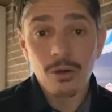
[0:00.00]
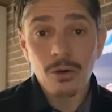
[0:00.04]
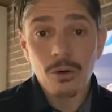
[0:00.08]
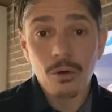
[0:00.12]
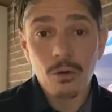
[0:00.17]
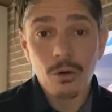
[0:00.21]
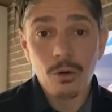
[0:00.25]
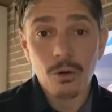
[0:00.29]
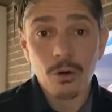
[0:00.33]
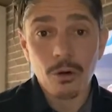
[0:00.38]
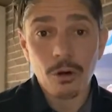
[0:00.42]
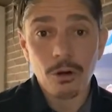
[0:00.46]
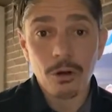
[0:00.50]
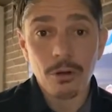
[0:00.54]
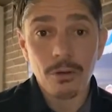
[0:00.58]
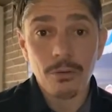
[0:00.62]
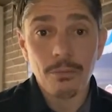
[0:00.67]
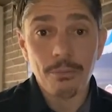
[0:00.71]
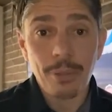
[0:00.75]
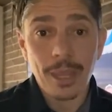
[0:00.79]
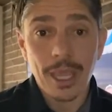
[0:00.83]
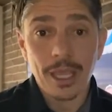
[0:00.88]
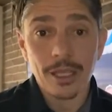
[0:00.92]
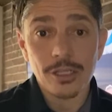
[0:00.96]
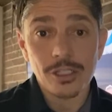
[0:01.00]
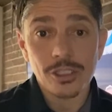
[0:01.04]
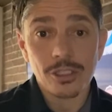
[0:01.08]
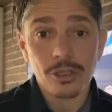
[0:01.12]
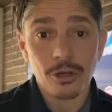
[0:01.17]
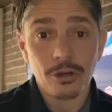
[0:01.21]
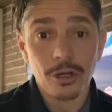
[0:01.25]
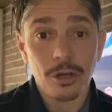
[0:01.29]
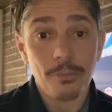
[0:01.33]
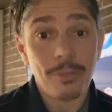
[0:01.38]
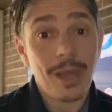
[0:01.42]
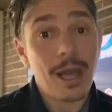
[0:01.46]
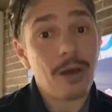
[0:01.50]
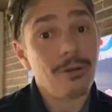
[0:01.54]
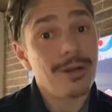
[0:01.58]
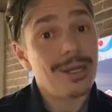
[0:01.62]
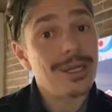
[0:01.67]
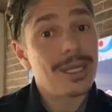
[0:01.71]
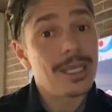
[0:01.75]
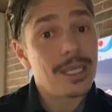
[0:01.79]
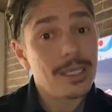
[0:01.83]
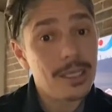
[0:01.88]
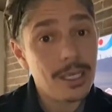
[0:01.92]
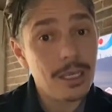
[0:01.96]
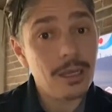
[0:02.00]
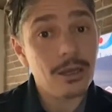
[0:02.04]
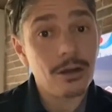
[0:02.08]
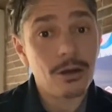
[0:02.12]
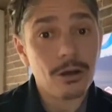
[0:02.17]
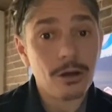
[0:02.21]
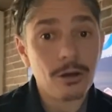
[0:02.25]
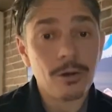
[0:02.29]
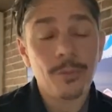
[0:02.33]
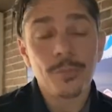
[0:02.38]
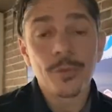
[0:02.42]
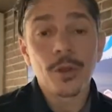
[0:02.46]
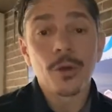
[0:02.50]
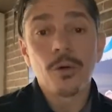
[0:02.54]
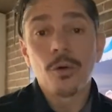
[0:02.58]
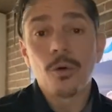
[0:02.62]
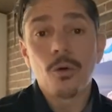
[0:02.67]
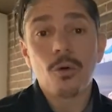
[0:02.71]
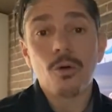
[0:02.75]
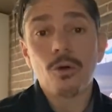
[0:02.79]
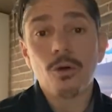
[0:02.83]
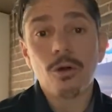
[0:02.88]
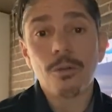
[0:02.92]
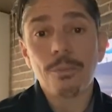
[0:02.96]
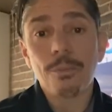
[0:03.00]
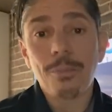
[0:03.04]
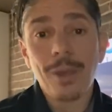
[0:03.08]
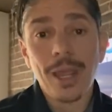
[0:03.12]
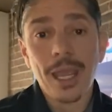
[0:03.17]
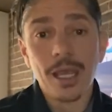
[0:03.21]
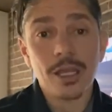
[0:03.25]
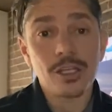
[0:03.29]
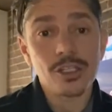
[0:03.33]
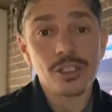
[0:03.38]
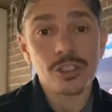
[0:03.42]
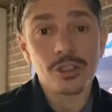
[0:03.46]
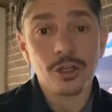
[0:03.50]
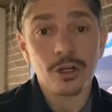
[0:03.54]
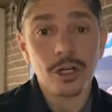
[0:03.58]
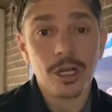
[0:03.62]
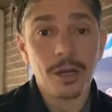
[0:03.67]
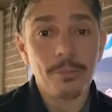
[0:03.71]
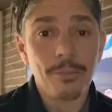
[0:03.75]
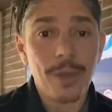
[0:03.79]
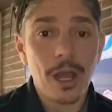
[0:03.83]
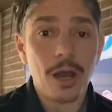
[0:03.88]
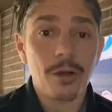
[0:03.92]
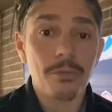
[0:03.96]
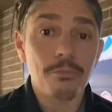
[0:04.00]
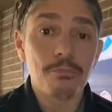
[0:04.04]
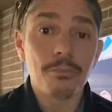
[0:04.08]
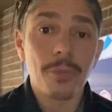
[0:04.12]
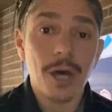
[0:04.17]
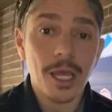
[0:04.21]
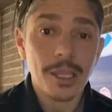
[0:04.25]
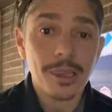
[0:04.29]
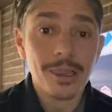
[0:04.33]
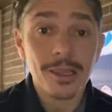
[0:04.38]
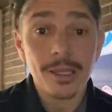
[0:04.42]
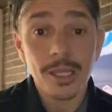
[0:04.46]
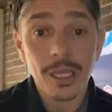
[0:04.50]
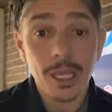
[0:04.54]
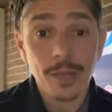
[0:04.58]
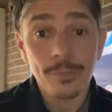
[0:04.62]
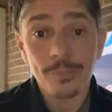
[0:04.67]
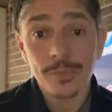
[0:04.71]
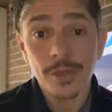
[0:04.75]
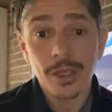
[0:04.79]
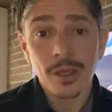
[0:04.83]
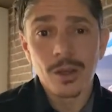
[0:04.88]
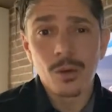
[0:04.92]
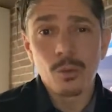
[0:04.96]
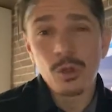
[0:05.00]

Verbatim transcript: or paying a certain amount in a year or paying a certain amount monthly,